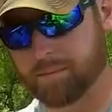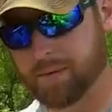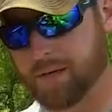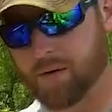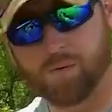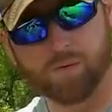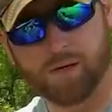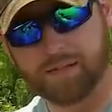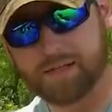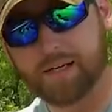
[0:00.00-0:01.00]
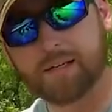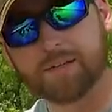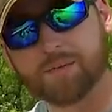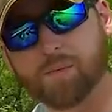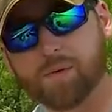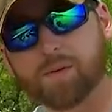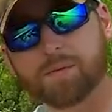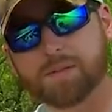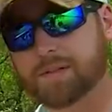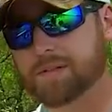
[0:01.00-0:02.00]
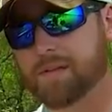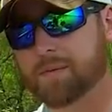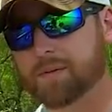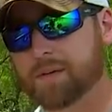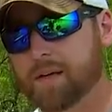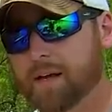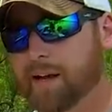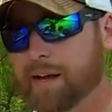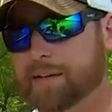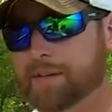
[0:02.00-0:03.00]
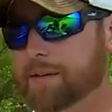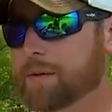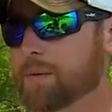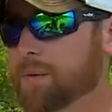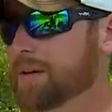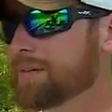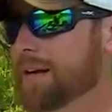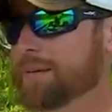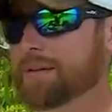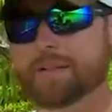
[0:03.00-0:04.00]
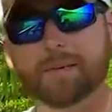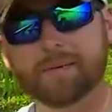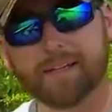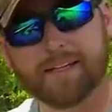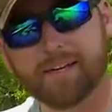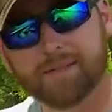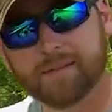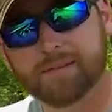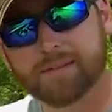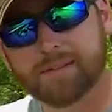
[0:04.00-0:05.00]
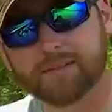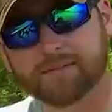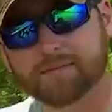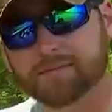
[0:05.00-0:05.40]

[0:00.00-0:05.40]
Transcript: big old 10-inch uh, worms in the summer, and you think, well, what does that really imitate? I've never seen them,